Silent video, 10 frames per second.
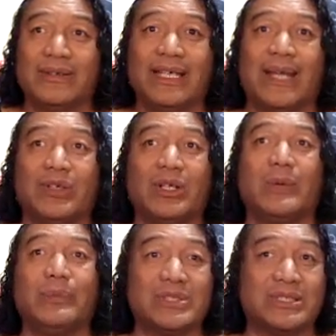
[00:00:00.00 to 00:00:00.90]
They have to
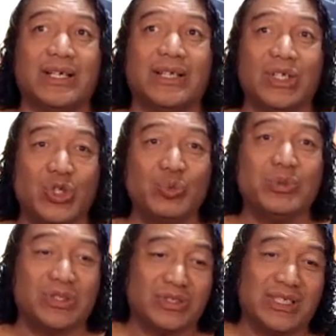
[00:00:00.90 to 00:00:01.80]
come inside the
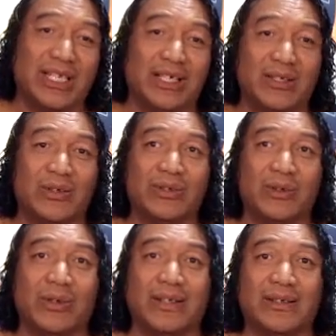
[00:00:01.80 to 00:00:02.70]
human to stand here on the
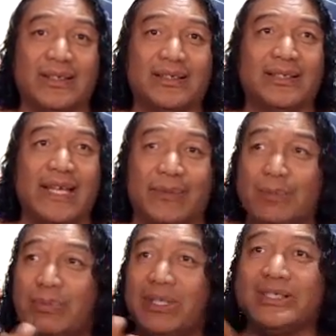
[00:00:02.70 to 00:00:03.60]
ground. They have to
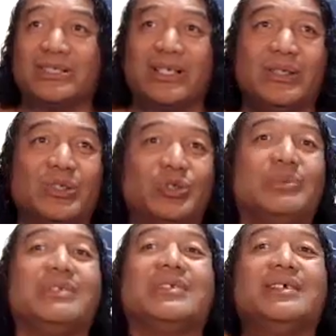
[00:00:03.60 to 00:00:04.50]
be inside the
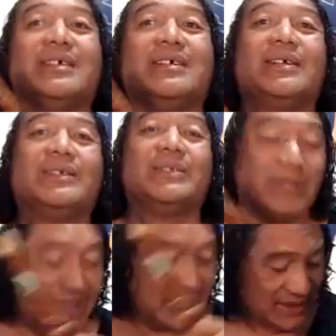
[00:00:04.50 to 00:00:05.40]
human to
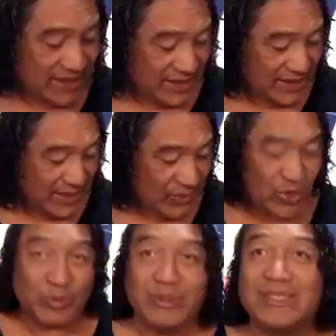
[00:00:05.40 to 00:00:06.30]
exist. And there's some
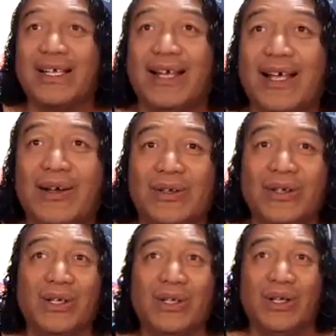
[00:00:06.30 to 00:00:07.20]
humans that are
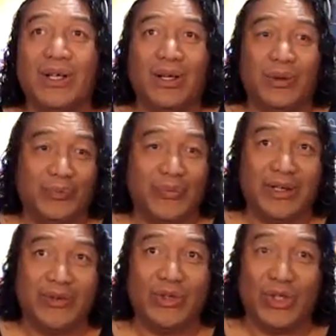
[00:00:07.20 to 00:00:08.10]

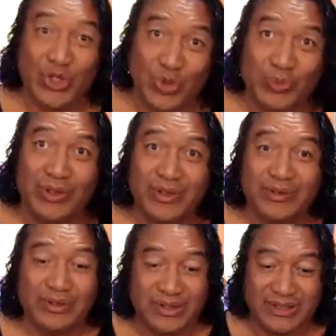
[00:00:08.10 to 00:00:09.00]
not human,
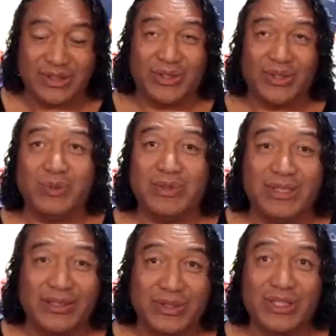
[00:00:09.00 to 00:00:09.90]
because they're not human.
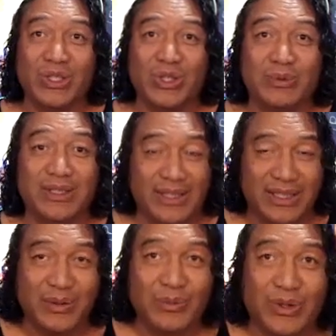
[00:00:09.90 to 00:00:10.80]
They're in the human, and
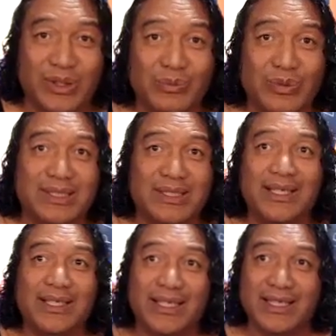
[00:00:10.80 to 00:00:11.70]
they're working with
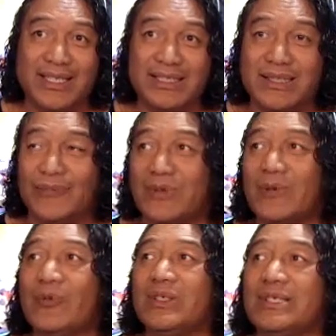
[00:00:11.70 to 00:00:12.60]
in these
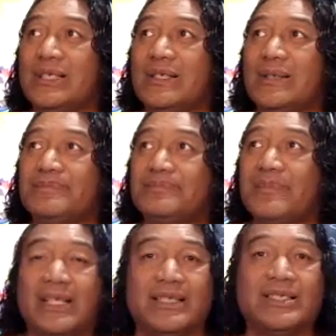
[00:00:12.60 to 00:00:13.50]
different
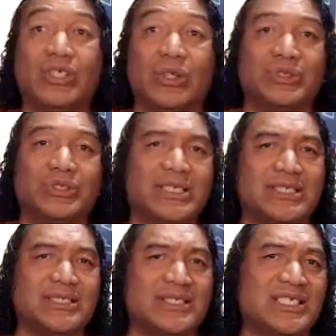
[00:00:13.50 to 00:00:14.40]
these
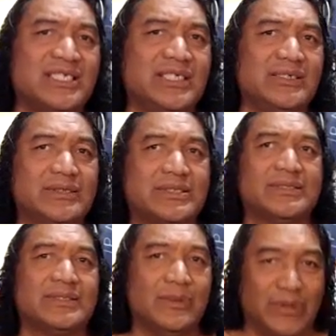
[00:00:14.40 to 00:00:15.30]
negotiations, these deals.
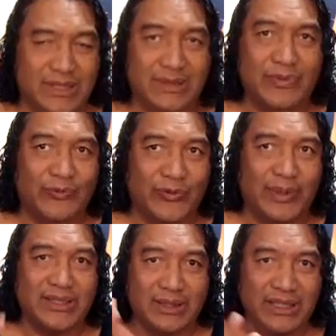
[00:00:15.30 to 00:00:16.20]
You want some
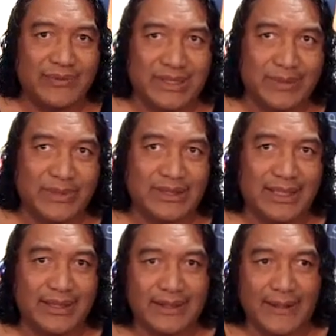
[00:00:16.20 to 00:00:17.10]
information? I'll give you some
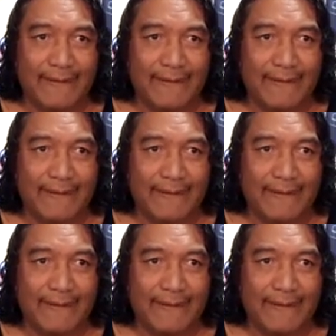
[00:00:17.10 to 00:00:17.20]
education.